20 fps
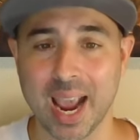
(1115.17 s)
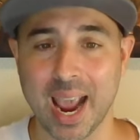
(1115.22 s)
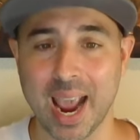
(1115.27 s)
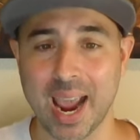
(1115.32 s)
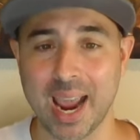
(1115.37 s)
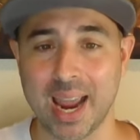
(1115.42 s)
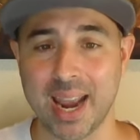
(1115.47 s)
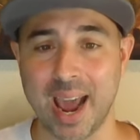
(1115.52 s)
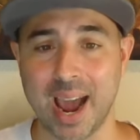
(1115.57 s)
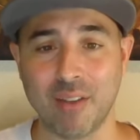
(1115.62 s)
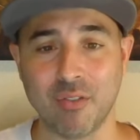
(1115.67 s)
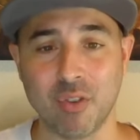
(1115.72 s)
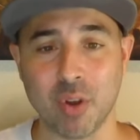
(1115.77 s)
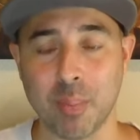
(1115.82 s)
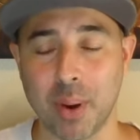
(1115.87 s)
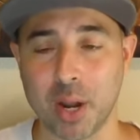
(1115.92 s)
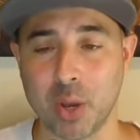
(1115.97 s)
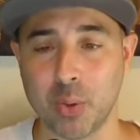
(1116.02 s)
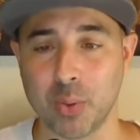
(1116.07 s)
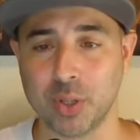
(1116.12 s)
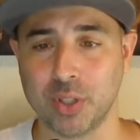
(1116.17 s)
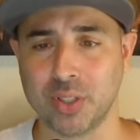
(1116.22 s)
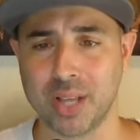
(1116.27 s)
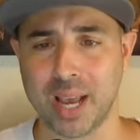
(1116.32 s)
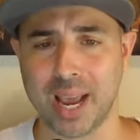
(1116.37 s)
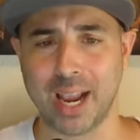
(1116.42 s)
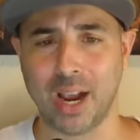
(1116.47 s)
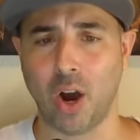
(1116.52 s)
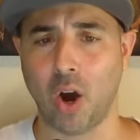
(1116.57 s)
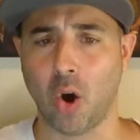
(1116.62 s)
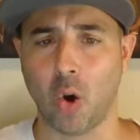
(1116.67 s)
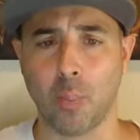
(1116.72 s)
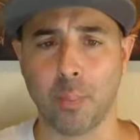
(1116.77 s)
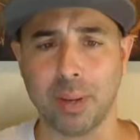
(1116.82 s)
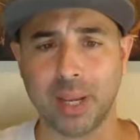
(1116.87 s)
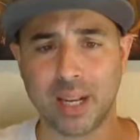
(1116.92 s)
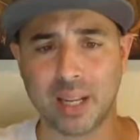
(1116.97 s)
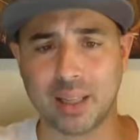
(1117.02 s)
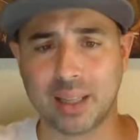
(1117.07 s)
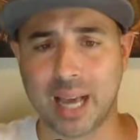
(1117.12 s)
And everybody was saying, oh,
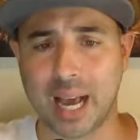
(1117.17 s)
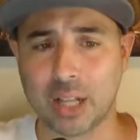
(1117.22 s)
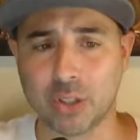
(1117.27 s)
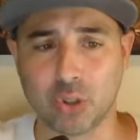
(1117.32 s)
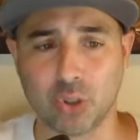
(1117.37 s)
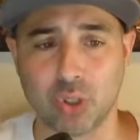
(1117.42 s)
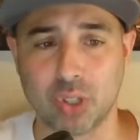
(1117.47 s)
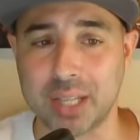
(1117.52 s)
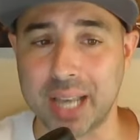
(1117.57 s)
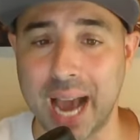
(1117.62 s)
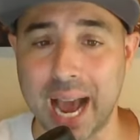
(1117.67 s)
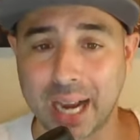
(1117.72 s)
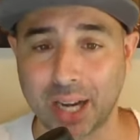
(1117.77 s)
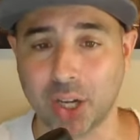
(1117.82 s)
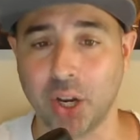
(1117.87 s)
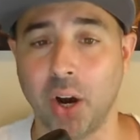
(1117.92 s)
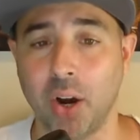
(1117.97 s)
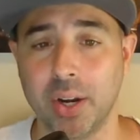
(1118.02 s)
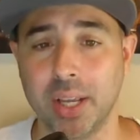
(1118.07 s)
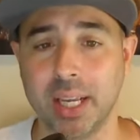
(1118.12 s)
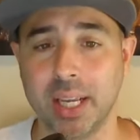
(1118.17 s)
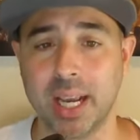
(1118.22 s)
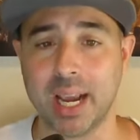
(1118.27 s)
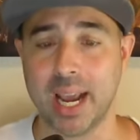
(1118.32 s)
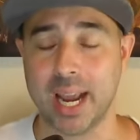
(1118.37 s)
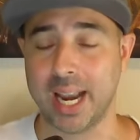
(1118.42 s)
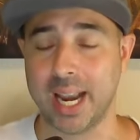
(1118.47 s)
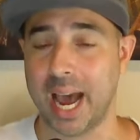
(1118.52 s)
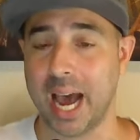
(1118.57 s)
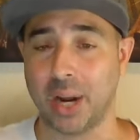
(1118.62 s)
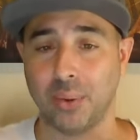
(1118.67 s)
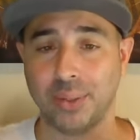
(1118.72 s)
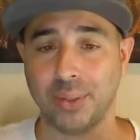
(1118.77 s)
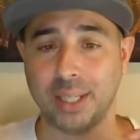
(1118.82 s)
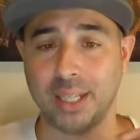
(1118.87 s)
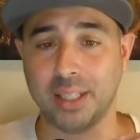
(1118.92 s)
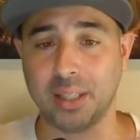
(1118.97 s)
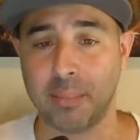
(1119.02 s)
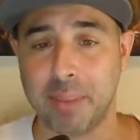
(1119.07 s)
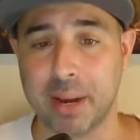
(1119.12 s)
Pete Alonso's not cutting it, and I don't
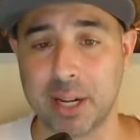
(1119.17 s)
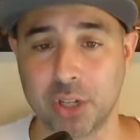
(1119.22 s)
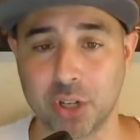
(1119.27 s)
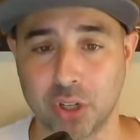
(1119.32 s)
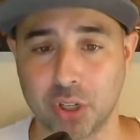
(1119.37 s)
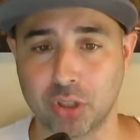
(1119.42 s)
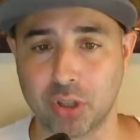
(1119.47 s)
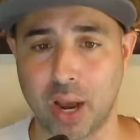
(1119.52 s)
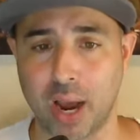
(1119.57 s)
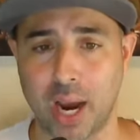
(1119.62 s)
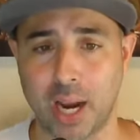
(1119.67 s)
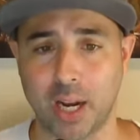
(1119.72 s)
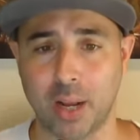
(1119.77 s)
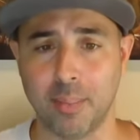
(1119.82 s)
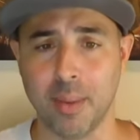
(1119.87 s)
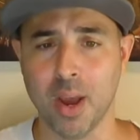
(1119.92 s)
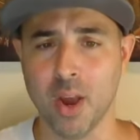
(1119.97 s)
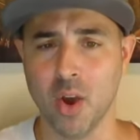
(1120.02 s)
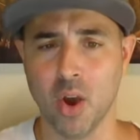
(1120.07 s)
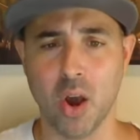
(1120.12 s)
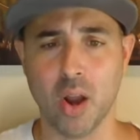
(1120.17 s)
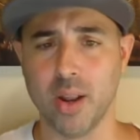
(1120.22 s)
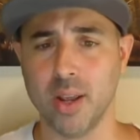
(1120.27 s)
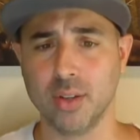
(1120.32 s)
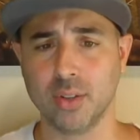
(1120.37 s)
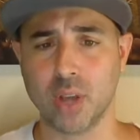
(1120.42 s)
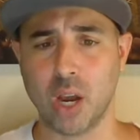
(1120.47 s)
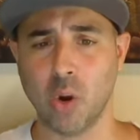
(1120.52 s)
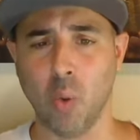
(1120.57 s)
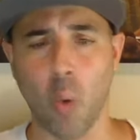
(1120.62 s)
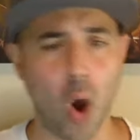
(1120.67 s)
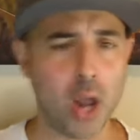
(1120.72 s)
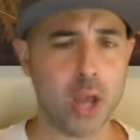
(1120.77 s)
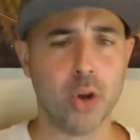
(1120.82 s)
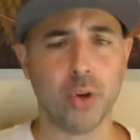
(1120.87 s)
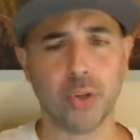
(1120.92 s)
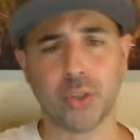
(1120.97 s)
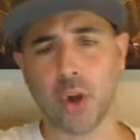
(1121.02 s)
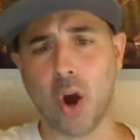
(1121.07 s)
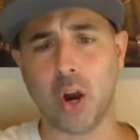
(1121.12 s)
think the Mets should sign him. And he's like, what are
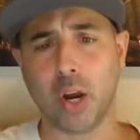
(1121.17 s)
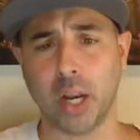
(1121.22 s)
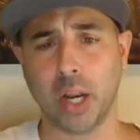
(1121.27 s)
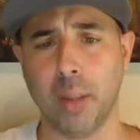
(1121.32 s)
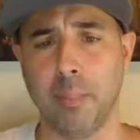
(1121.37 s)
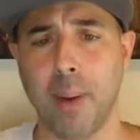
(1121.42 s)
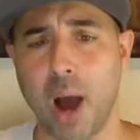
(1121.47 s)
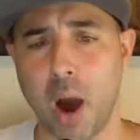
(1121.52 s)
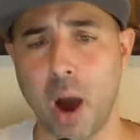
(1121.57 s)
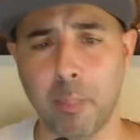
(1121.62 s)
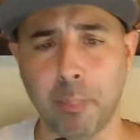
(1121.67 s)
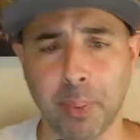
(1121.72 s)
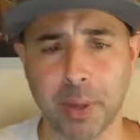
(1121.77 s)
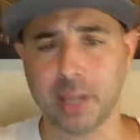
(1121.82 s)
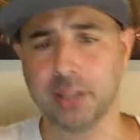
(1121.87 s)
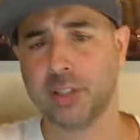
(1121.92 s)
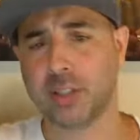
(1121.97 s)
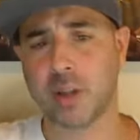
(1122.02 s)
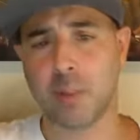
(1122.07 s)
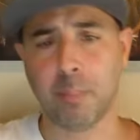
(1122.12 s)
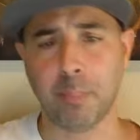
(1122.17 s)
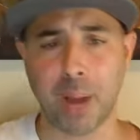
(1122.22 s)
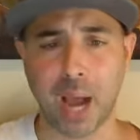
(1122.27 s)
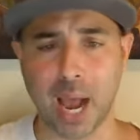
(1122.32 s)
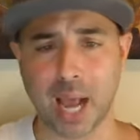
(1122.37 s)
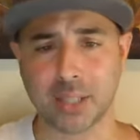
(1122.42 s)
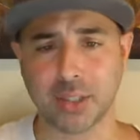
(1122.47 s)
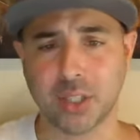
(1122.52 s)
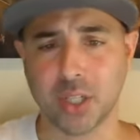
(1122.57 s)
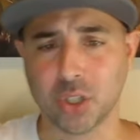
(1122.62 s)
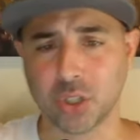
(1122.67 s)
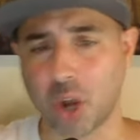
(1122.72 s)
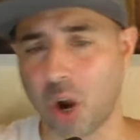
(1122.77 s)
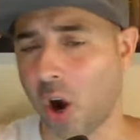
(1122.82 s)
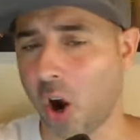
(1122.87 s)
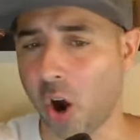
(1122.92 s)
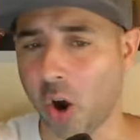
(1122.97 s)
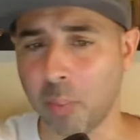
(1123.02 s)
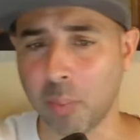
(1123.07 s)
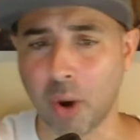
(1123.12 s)
you talking about? Pete's the best. He's a
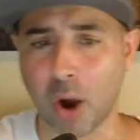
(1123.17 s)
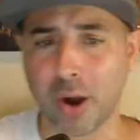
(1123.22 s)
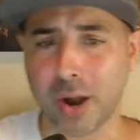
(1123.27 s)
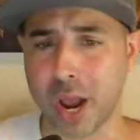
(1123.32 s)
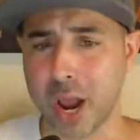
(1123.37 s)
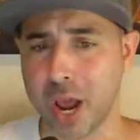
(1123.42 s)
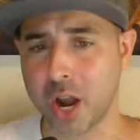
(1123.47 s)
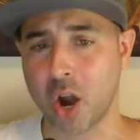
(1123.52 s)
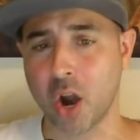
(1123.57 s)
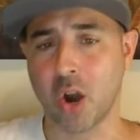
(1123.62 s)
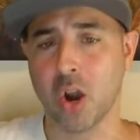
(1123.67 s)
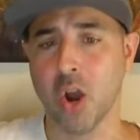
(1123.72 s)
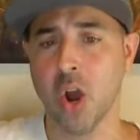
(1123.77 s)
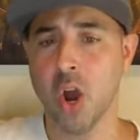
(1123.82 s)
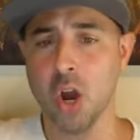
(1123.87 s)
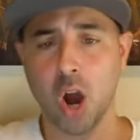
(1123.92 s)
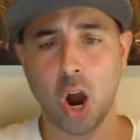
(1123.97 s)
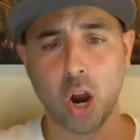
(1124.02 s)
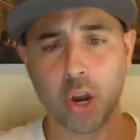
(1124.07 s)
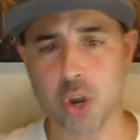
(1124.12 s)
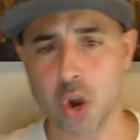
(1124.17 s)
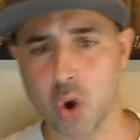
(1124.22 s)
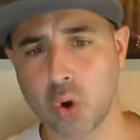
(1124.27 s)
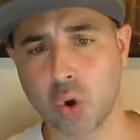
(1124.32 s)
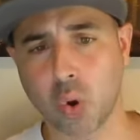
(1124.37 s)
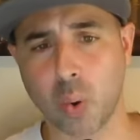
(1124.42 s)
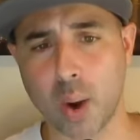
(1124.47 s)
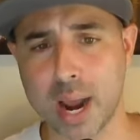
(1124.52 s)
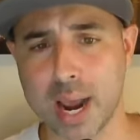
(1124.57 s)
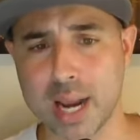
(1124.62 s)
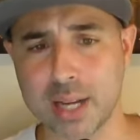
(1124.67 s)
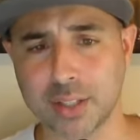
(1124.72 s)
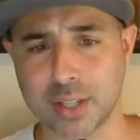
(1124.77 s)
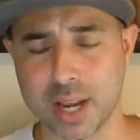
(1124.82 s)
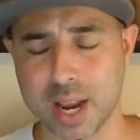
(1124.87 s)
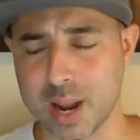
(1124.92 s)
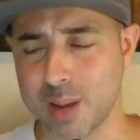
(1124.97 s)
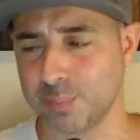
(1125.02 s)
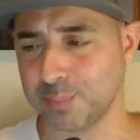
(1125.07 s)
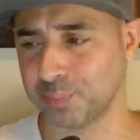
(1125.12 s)
home run hitter. Are you
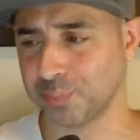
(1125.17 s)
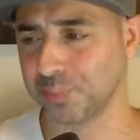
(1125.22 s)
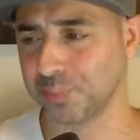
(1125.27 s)
crazy?